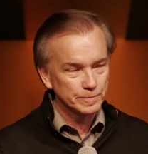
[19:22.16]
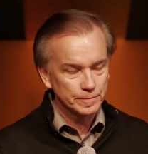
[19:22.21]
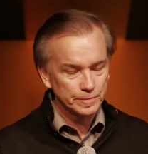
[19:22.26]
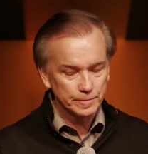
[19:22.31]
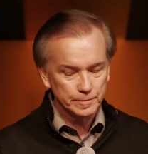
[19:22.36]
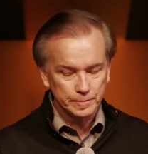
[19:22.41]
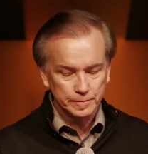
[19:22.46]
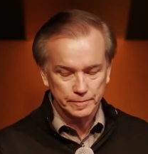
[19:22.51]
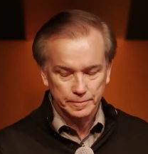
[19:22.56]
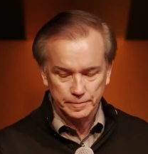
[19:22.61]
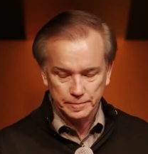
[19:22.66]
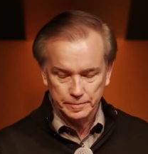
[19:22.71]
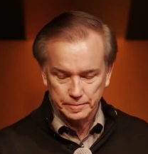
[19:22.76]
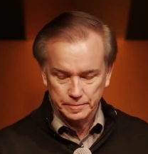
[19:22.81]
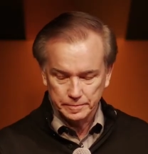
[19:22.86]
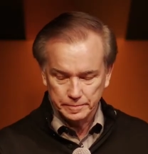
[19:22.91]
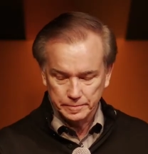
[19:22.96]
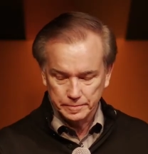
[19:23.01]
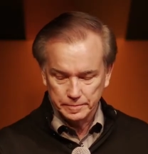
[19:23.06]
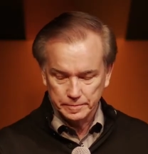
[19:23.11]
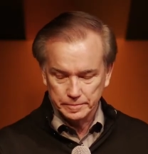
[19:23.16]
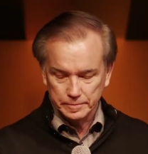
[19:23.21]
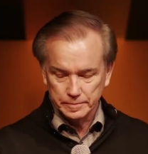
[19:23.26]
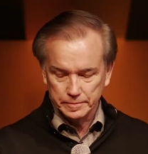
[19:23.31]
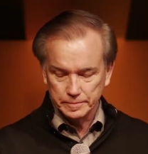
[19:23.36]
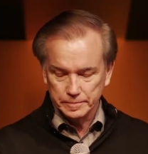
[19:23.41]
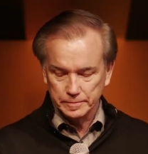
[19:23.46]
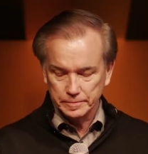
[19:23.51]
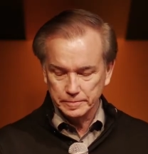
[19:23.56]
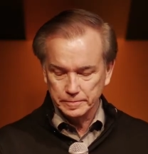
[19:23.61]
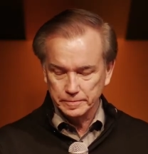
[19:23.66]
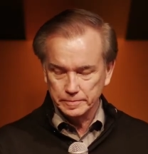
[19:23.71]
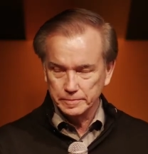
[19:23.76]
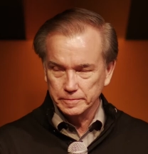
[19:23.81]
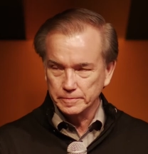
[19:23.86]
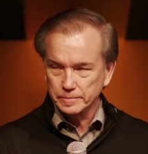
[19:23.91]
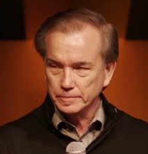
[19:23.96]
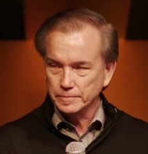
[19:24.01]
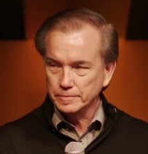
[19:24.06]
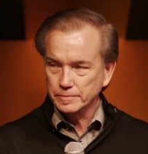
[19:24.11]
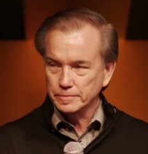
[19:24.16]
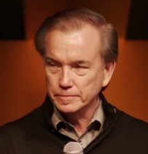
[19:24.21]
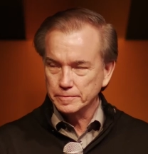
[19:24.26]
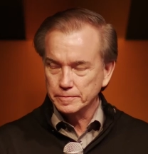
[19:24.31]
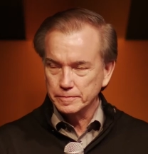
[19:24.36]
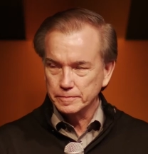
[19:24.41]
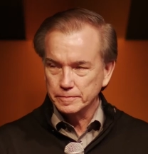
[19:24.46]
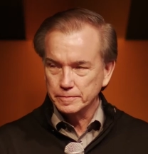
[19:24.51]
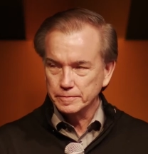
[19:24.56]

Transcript: [no speech]